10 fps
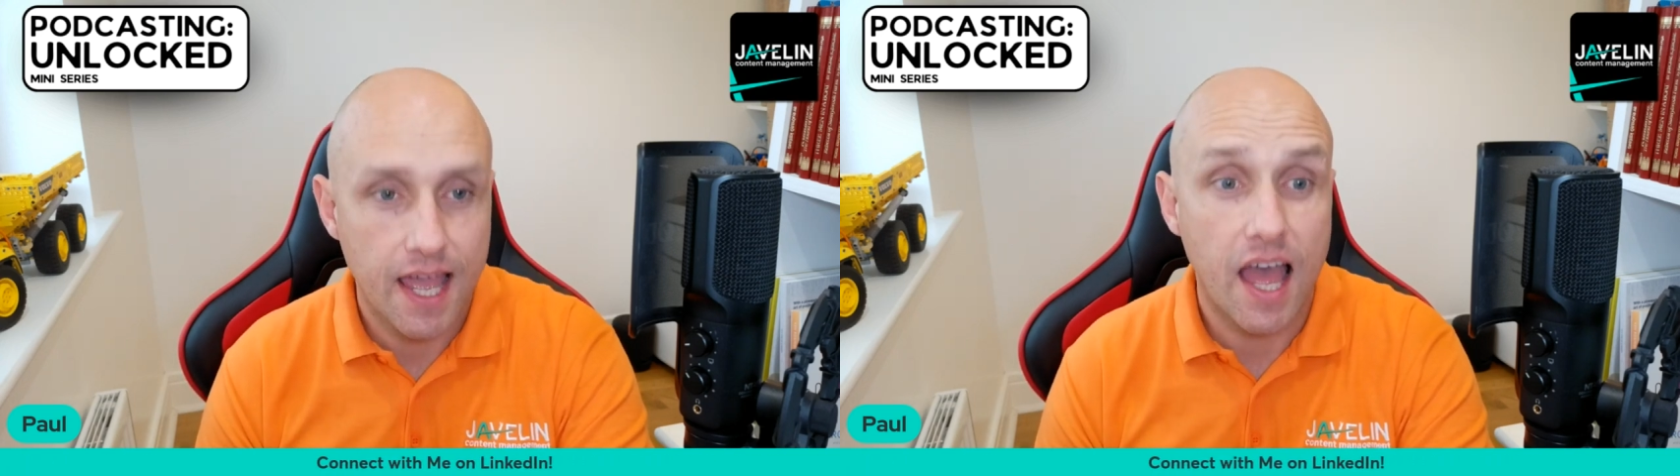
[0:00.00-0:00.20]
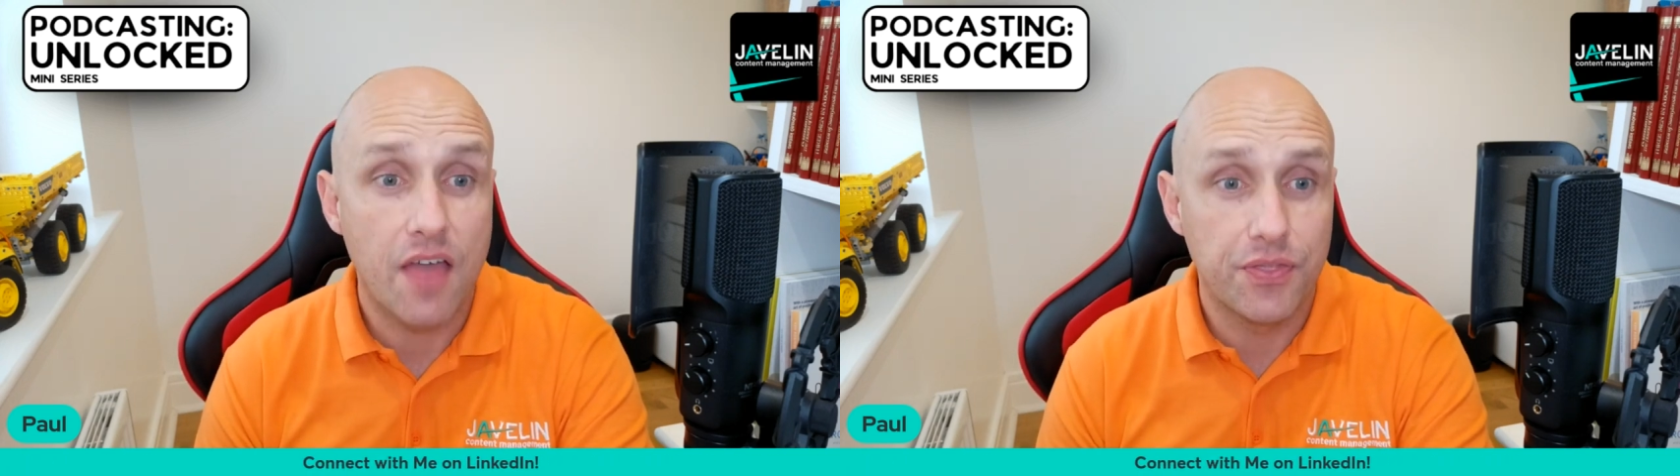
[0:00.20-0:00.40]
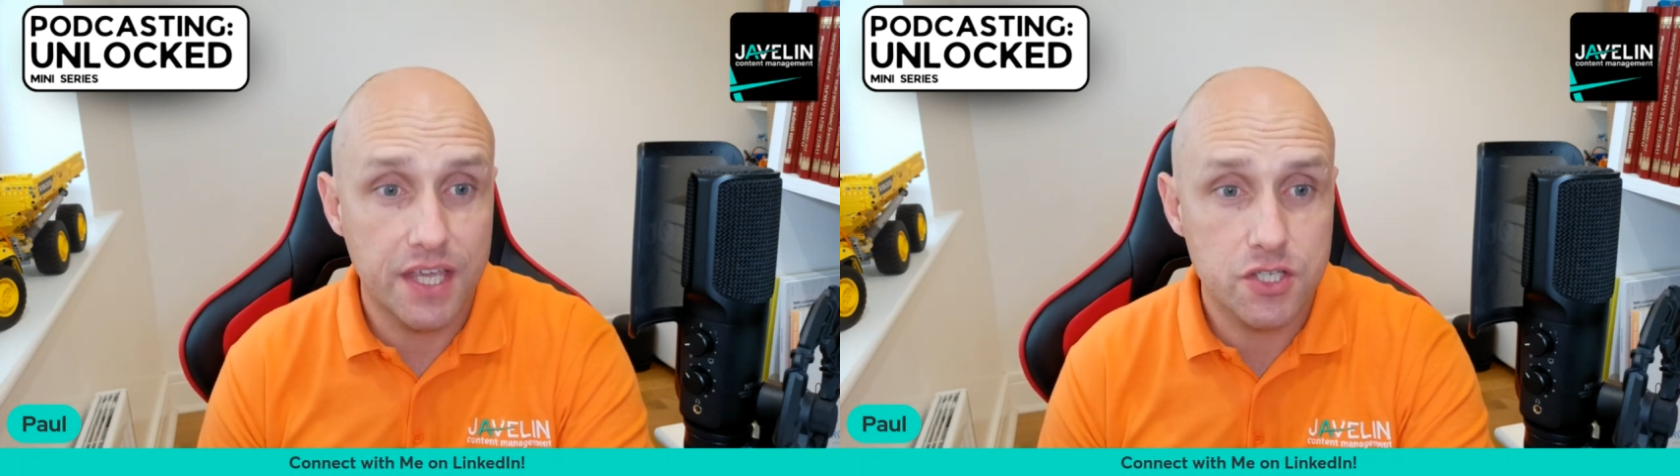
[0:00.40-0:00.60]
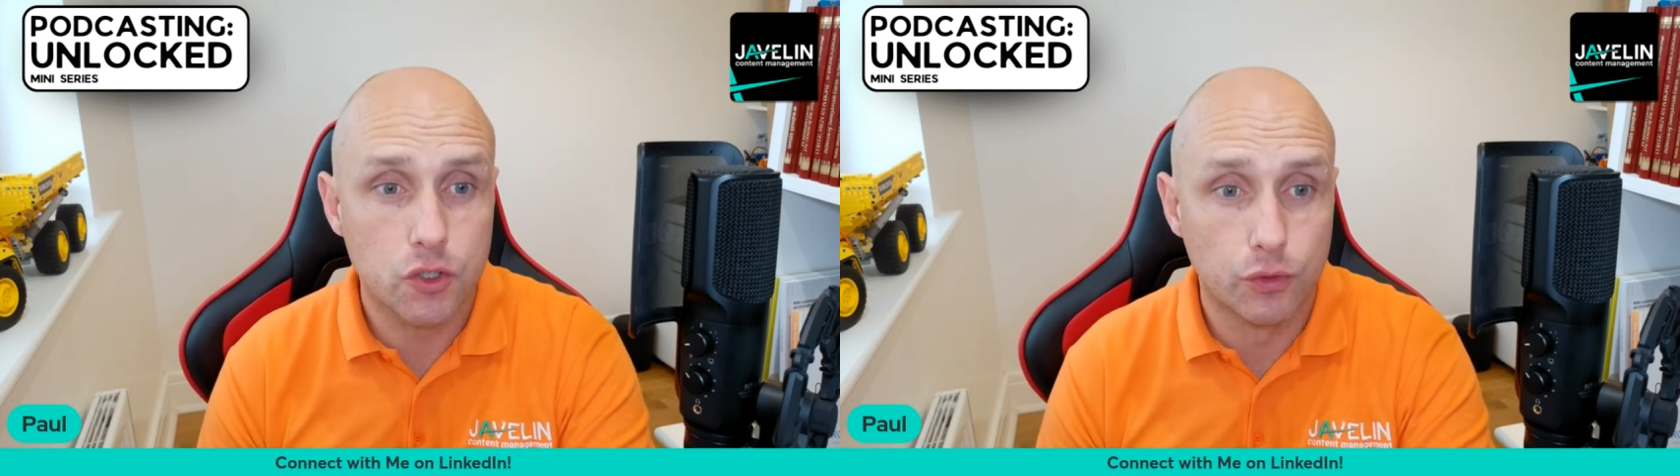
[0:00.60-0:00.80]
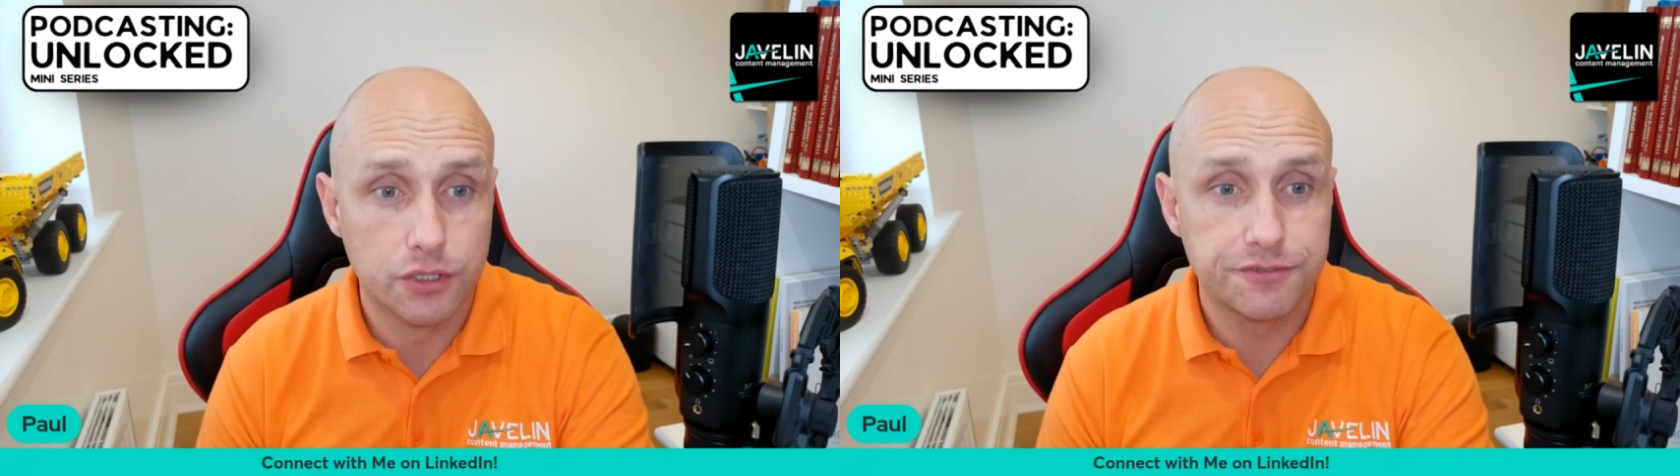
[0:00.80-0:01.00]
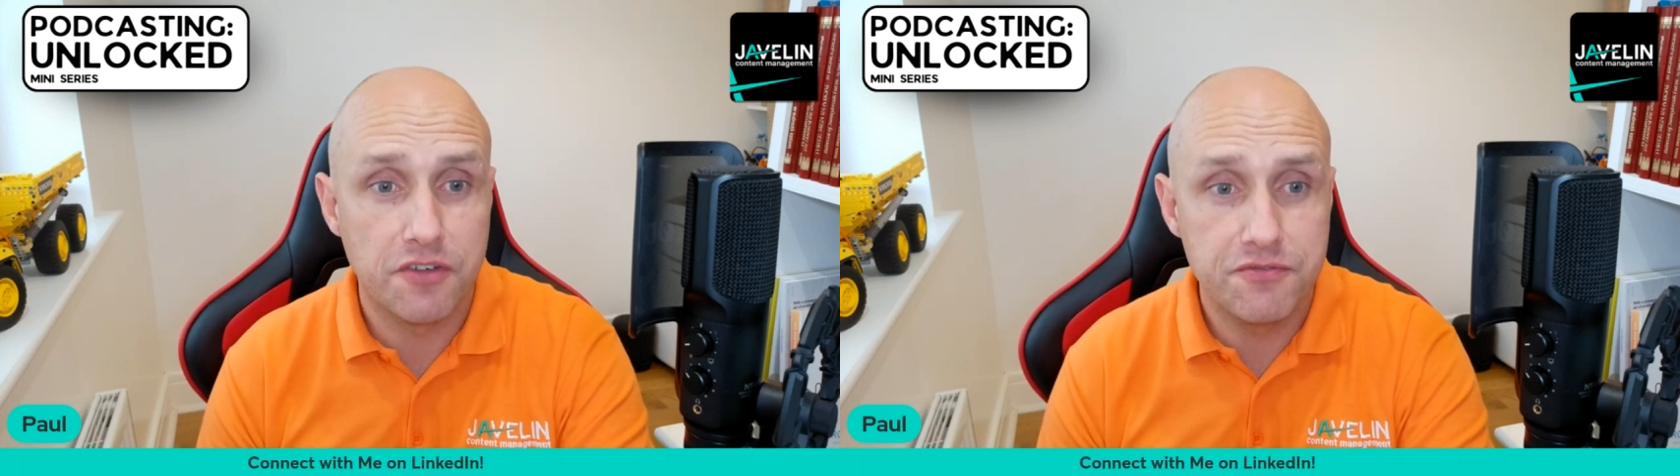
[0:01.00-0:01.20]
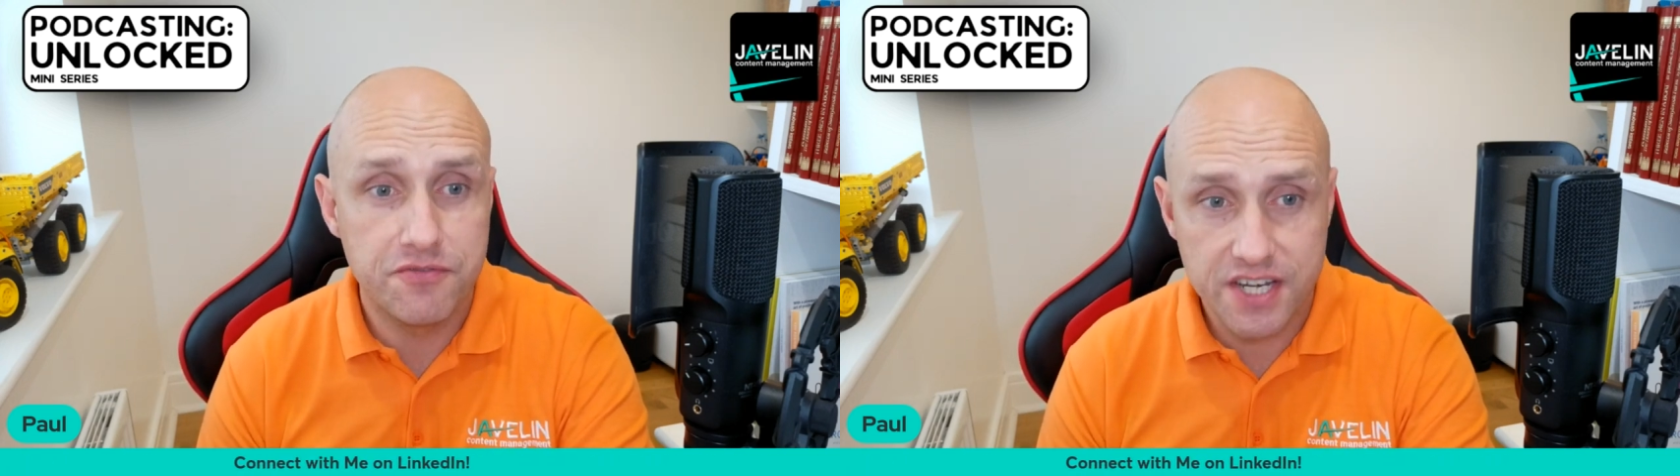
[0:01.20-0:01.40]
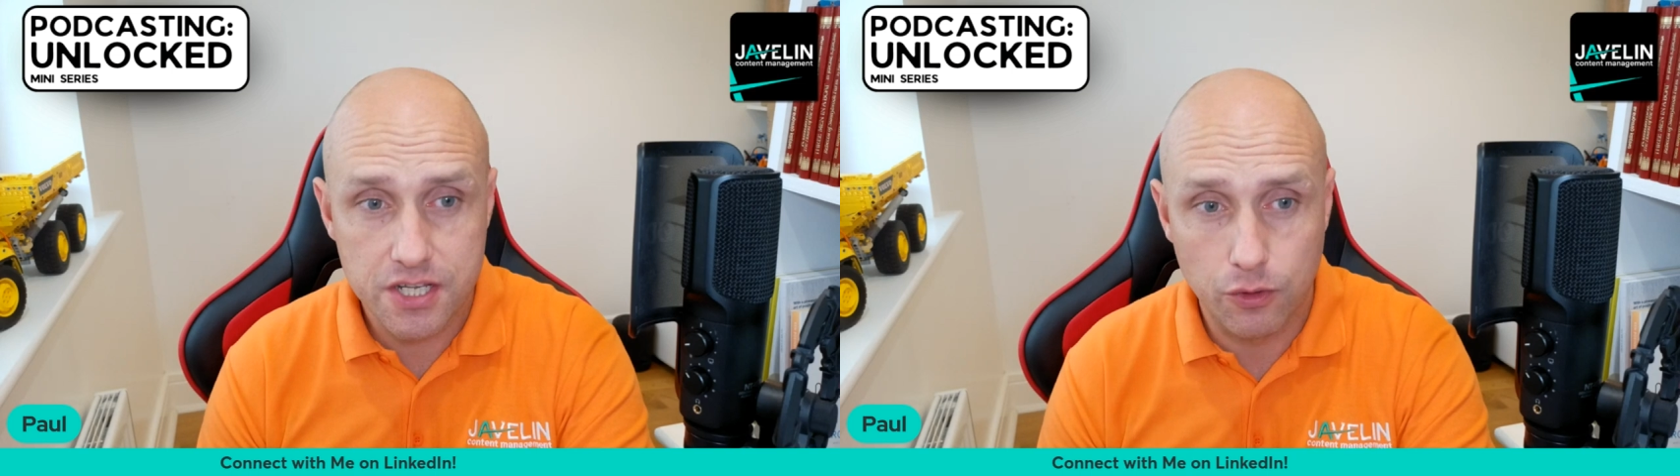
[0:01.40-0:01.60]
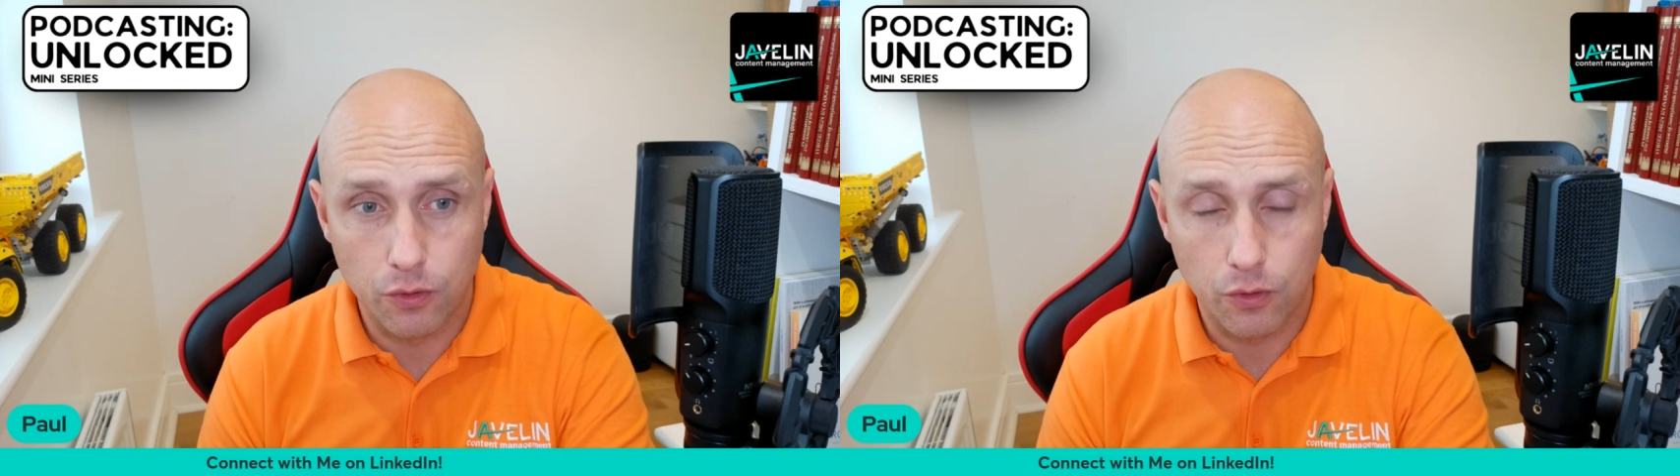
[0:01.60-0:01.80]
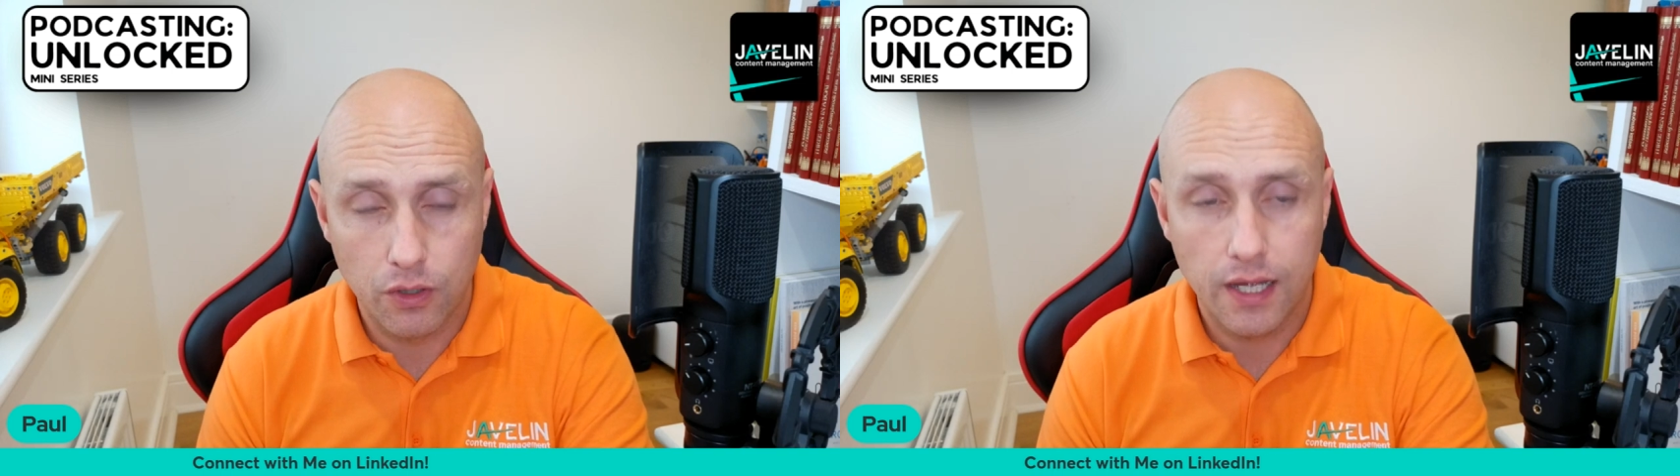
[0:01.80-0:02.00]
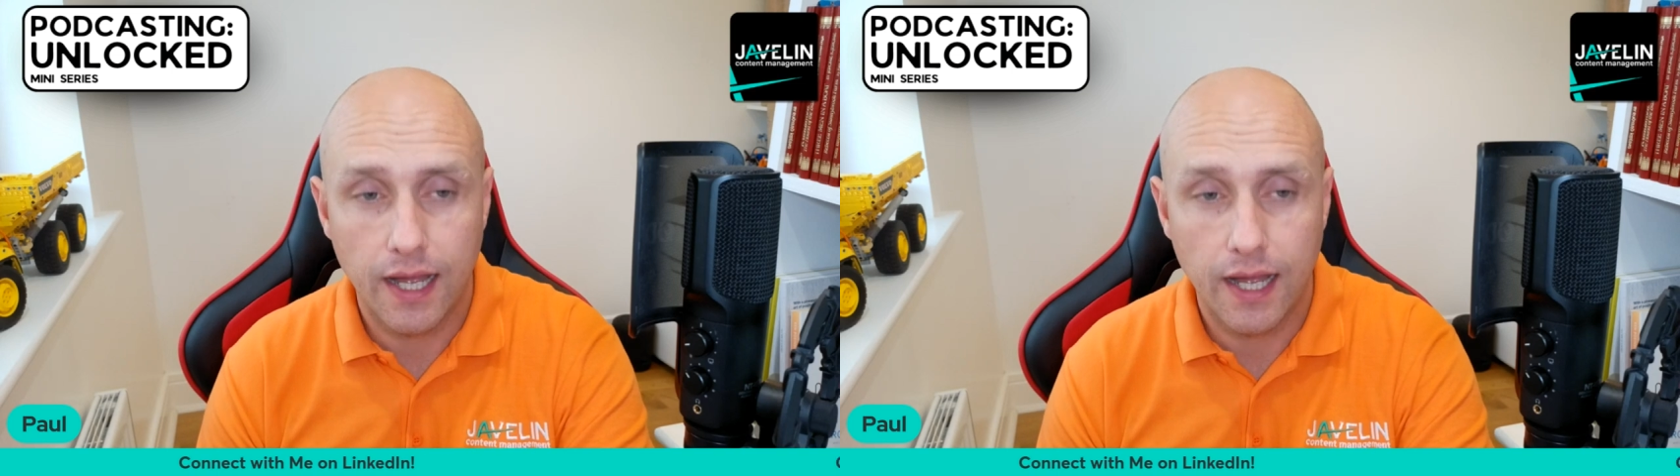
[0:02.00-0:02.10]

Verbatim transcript: And this goes for video